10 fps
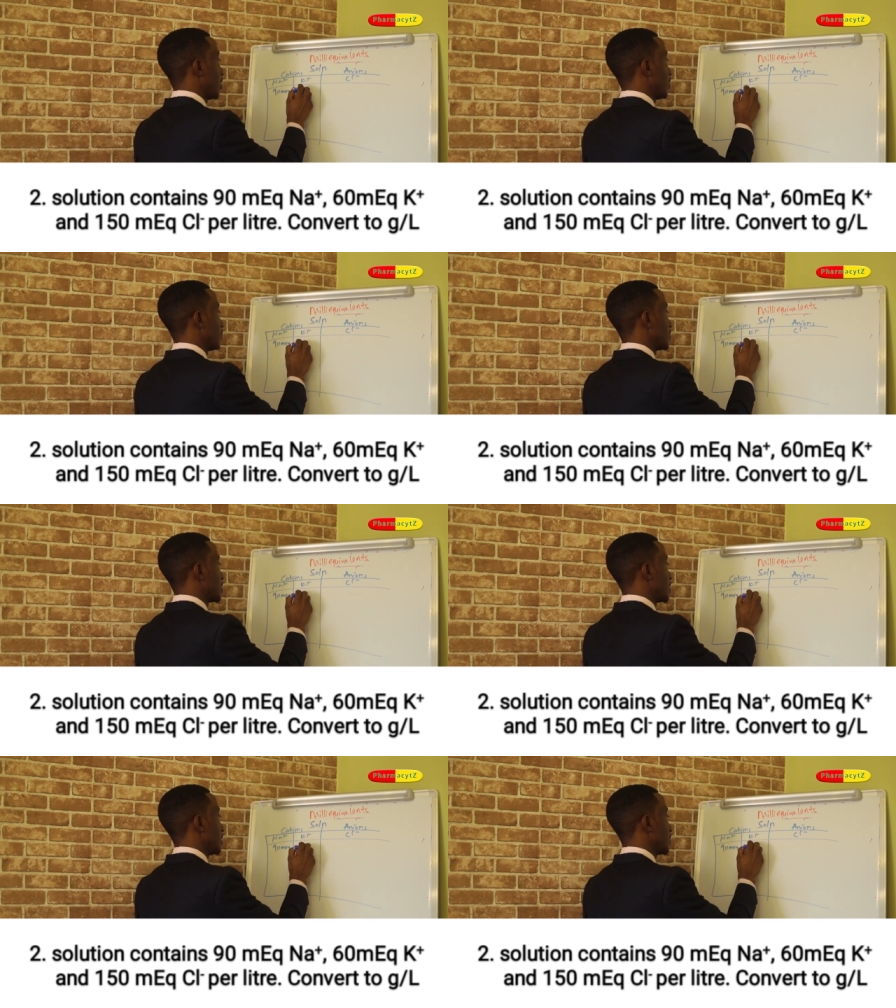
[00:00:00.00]
we have
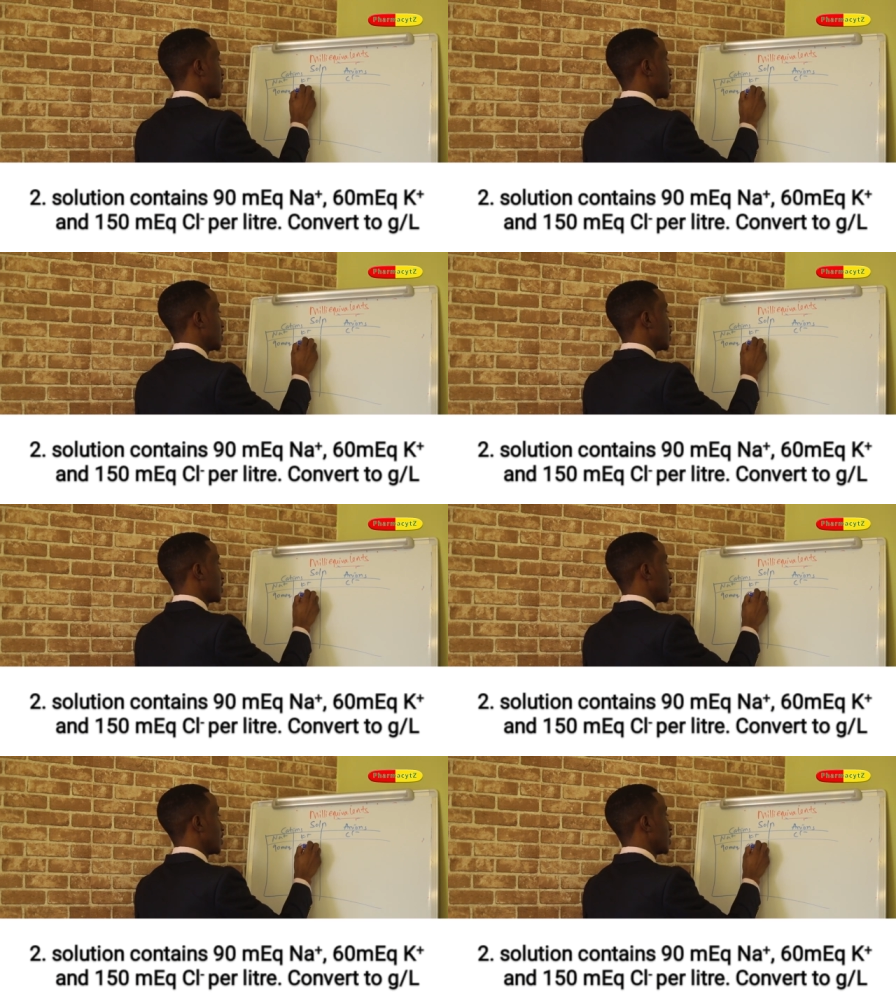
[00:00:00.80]
60
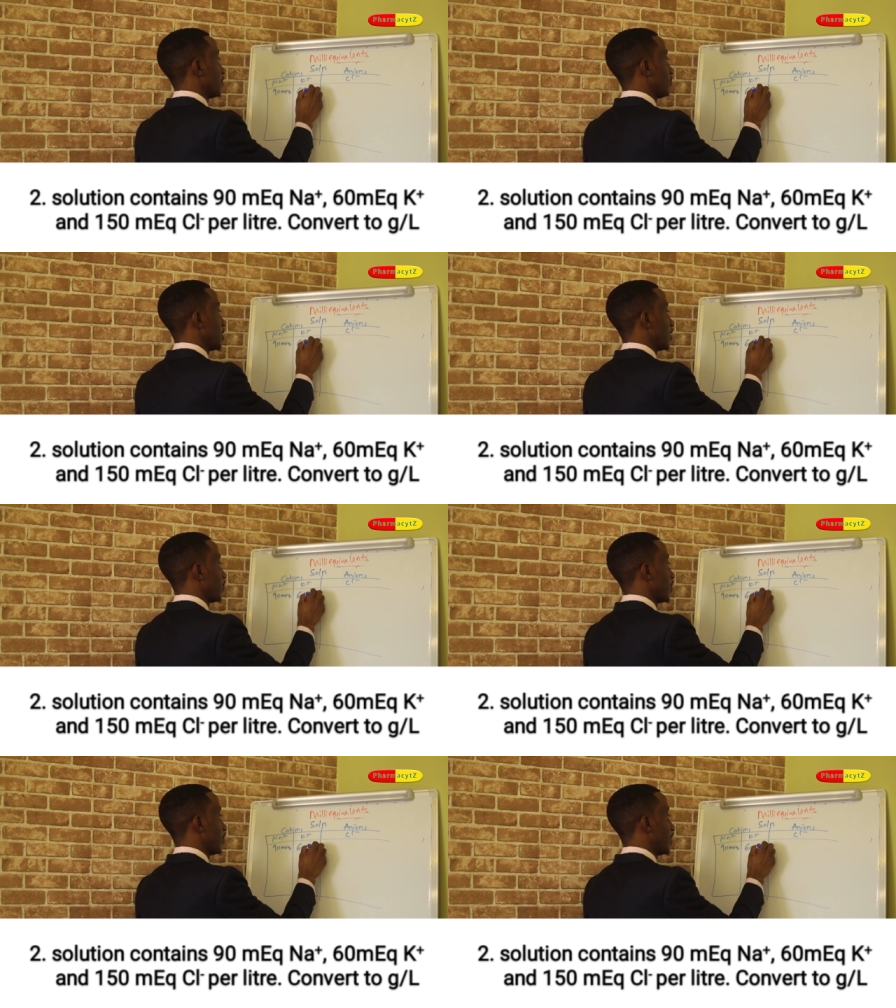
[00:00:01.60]

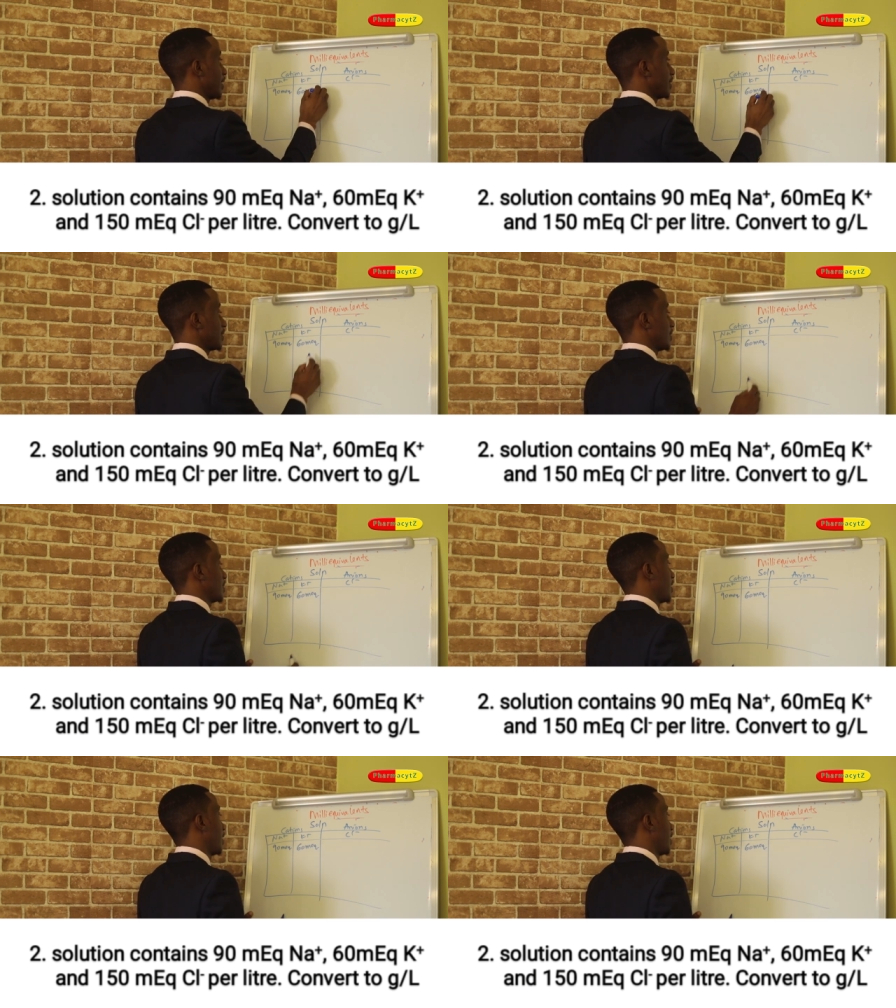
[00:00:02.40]
milliequivalents.